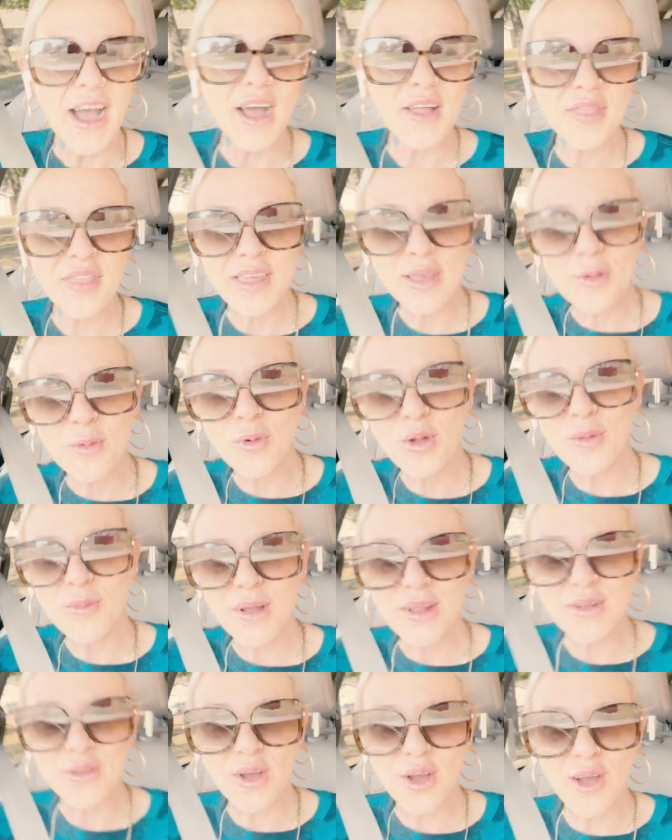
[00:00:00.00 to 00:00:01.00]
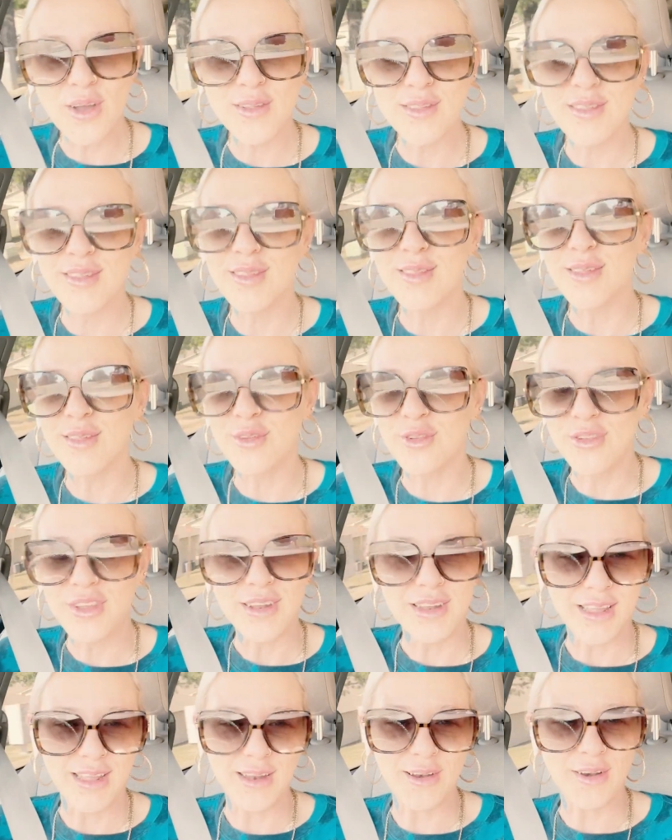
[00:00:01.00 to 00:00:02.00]
I think one of my dogs is a
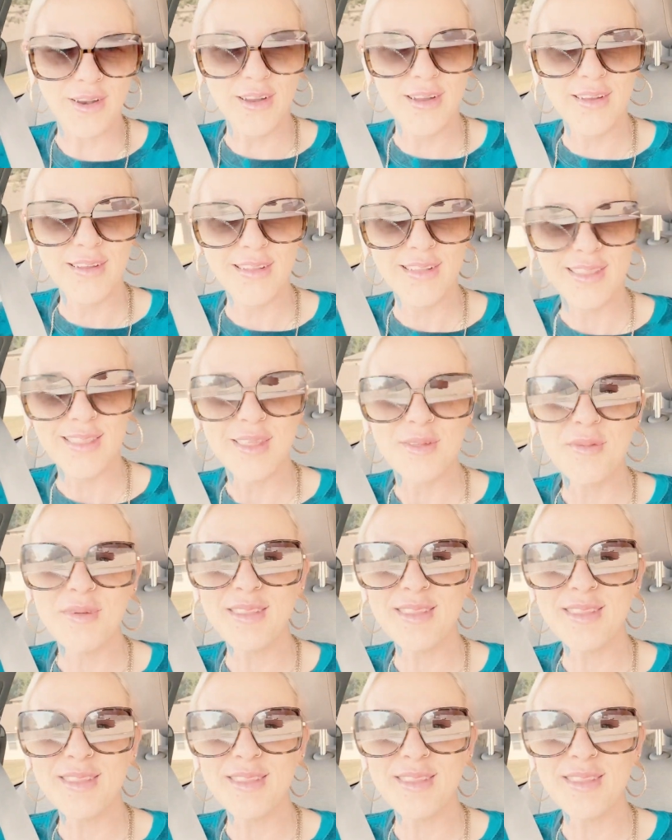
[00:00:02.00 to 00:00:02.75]
shit eater. Let me